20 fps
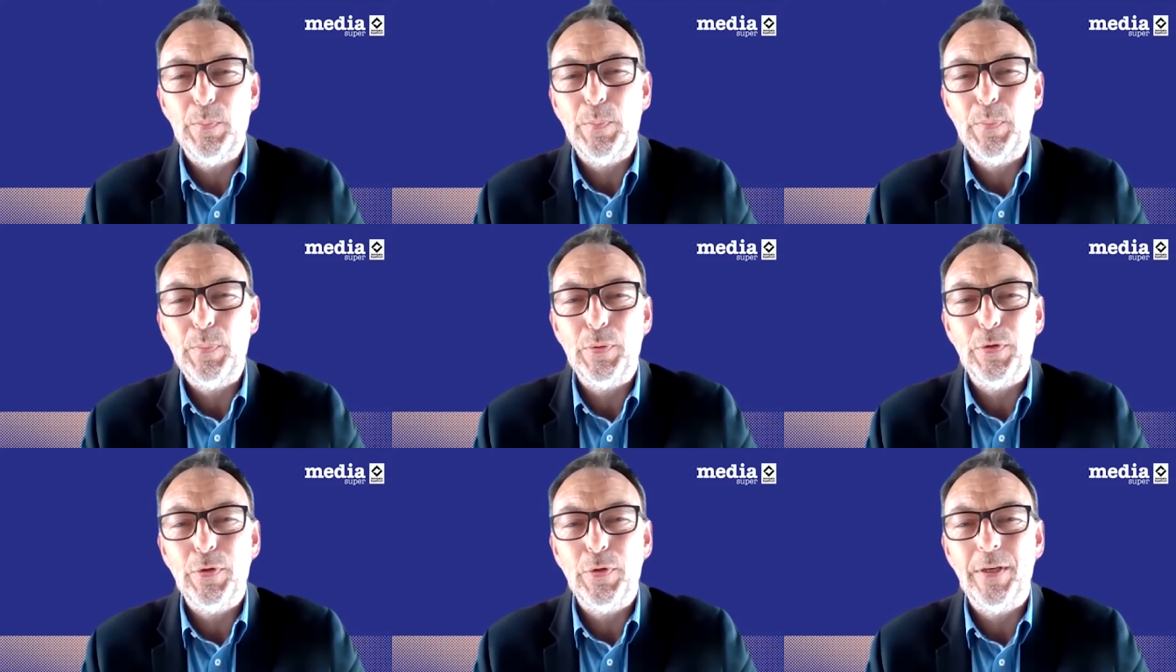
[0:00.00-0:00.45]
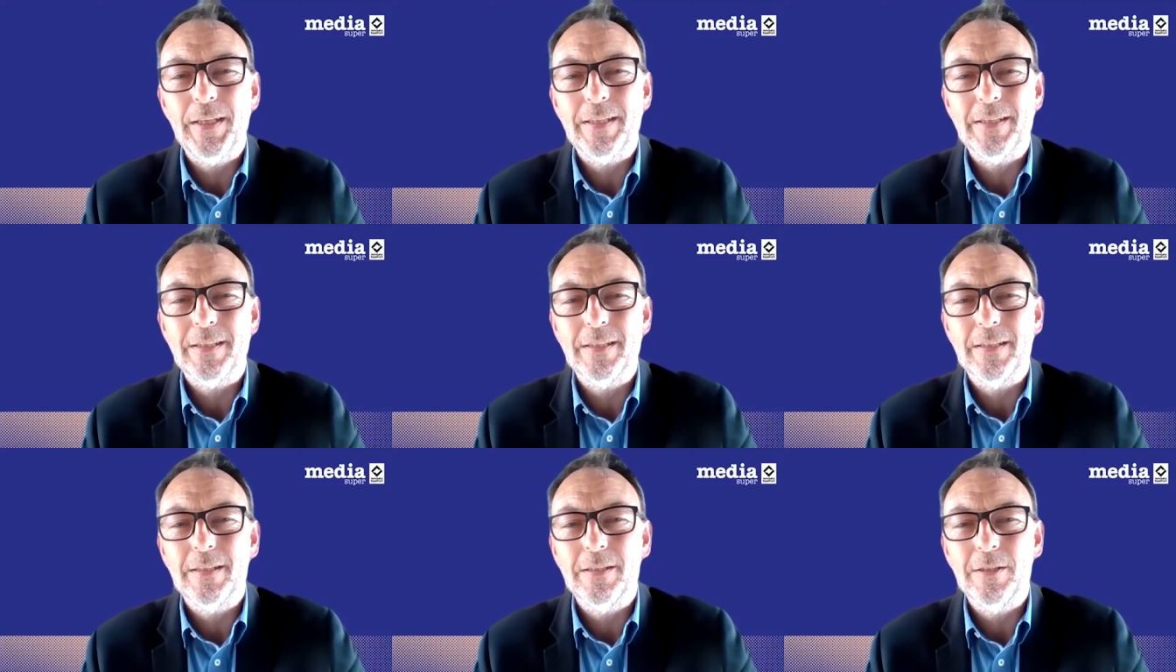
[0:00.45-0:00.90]

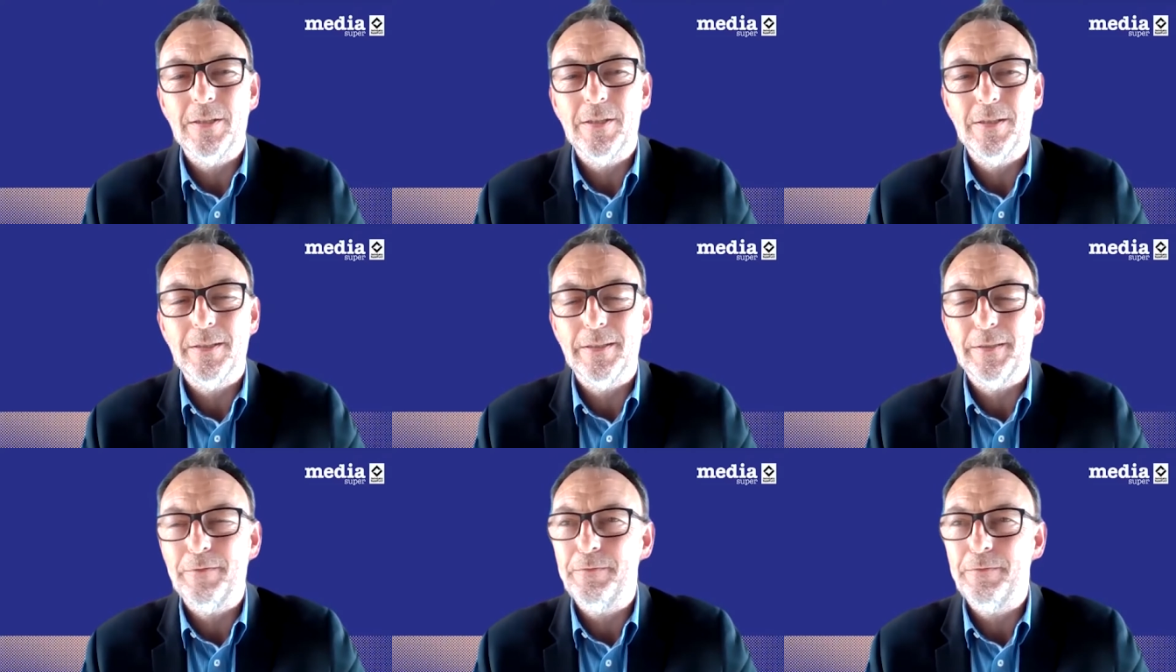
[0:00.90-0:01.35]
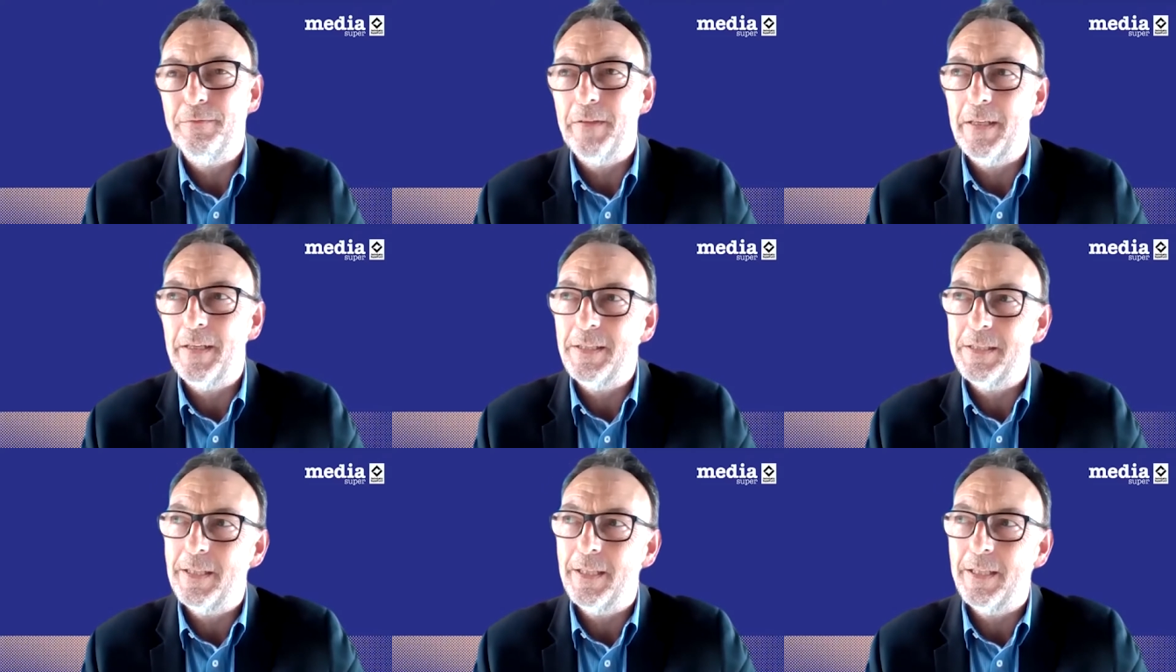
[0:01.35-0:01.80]
press is certainly
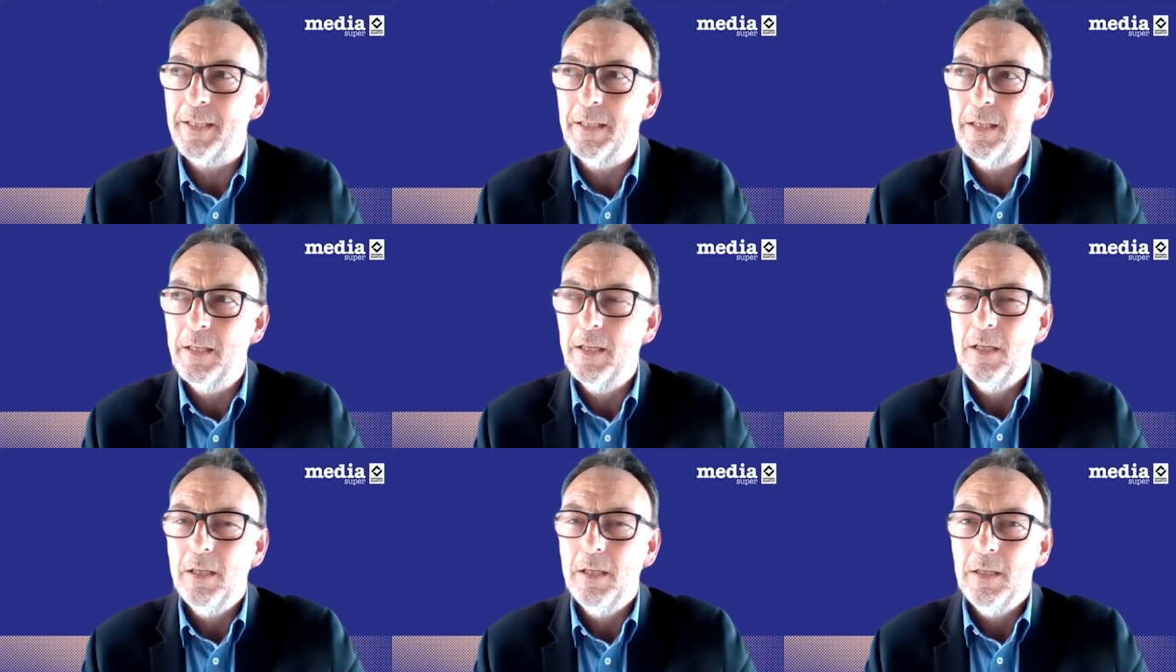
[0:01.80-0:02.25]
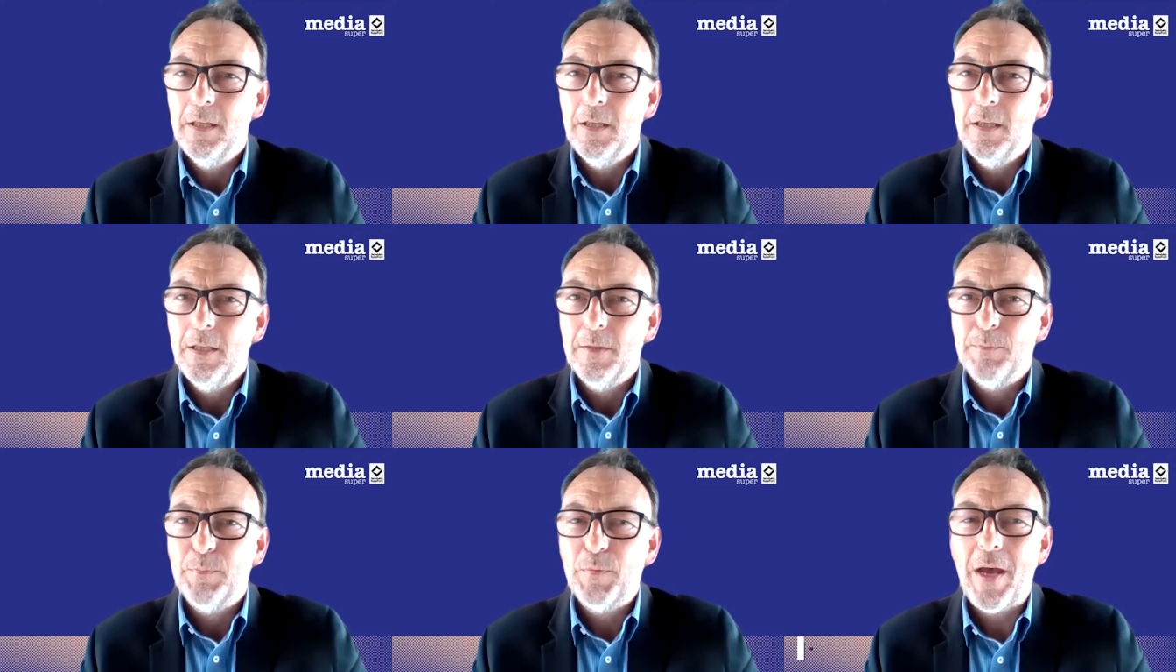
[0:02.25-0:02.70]
facing
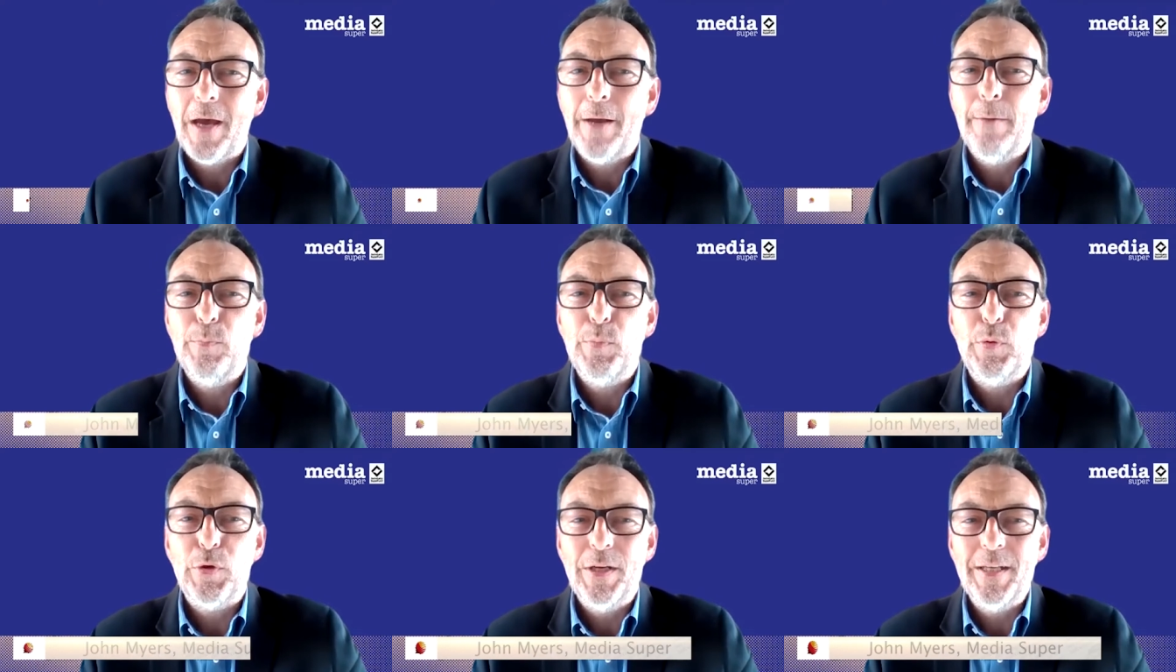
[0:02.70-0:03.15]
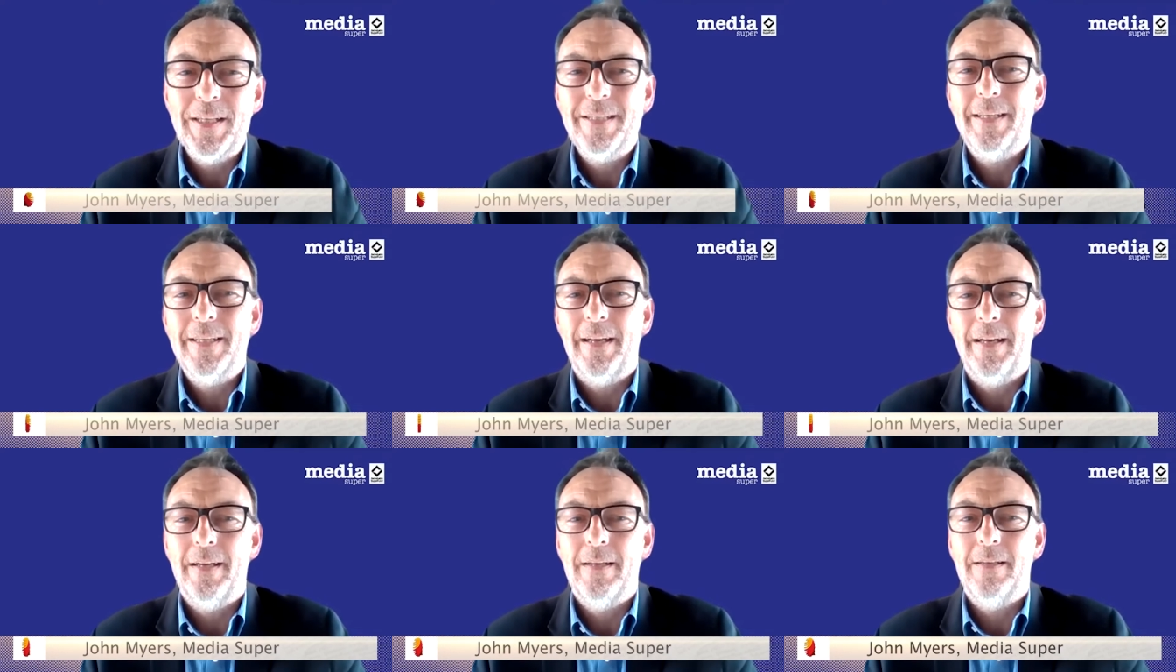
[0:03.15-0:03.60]

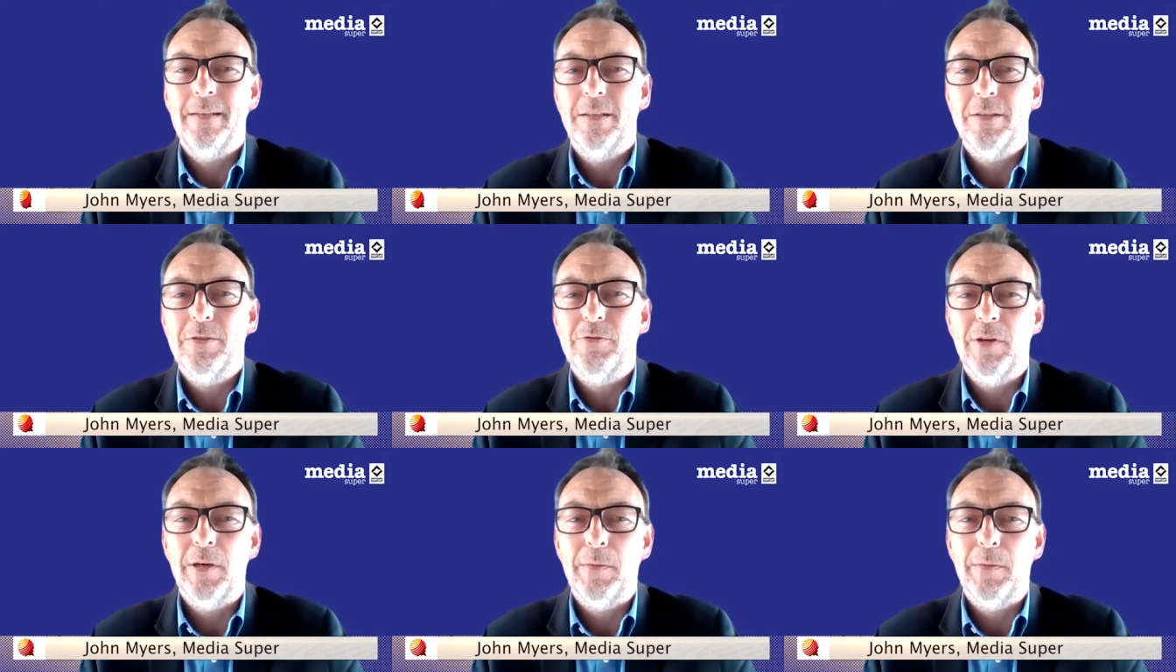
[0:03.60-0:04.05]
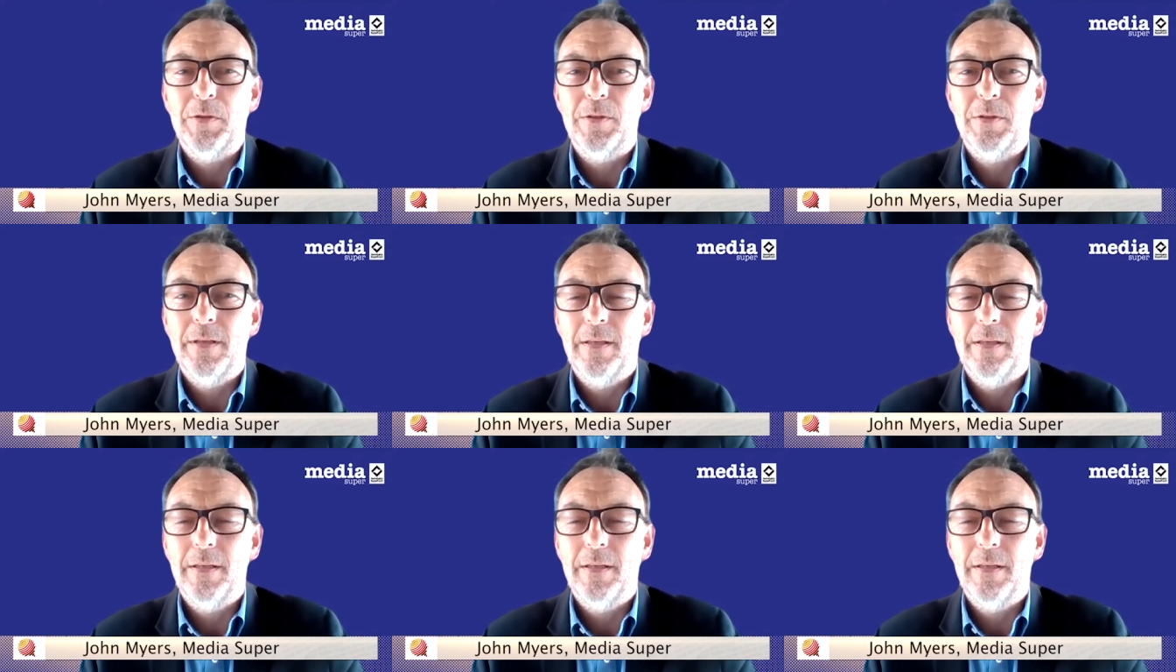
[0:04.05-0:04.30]
unprecedented disruption.